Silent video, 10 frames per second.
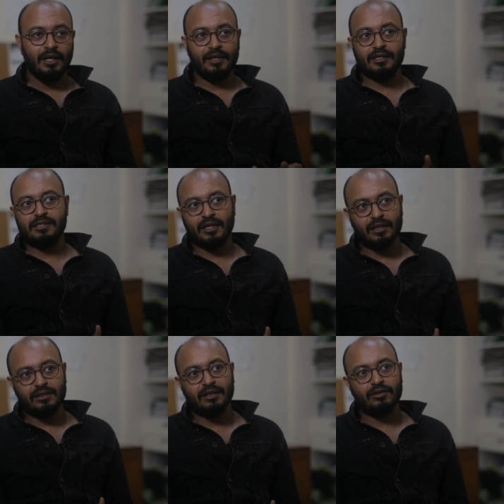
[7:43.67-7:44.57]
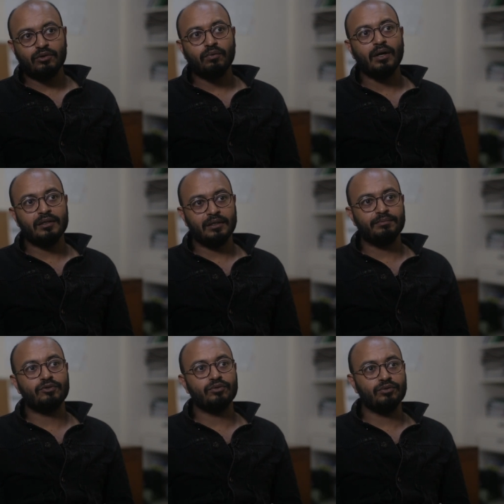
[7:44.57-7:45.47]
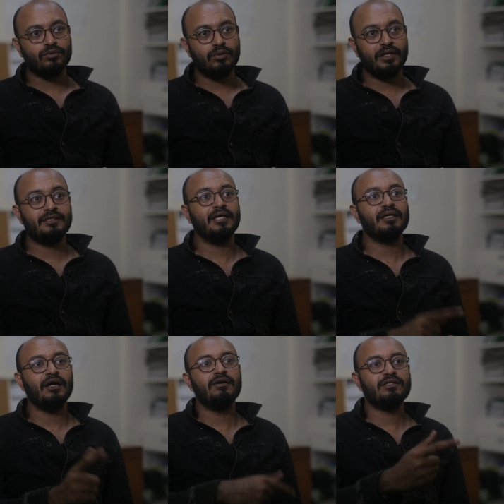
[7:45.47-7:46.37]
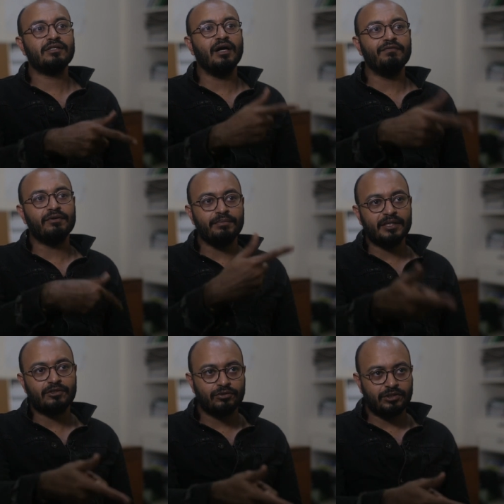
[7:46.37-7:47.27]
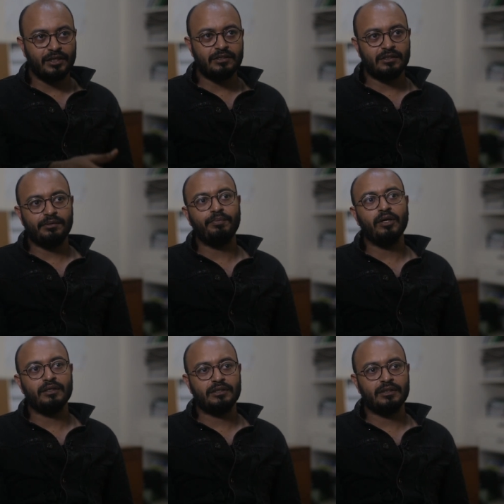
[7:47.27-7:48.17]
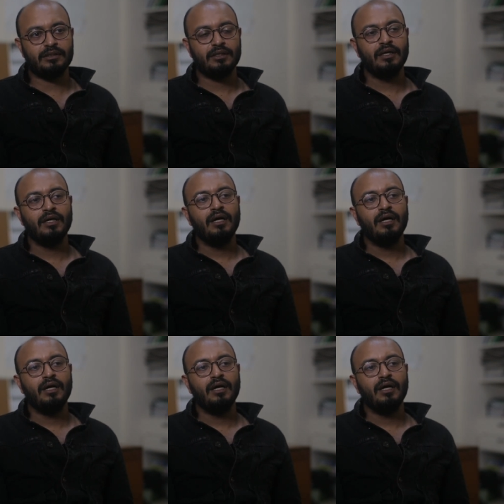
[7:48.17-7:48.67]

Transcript: And the second thing you want them to do is encourage governments to change their policies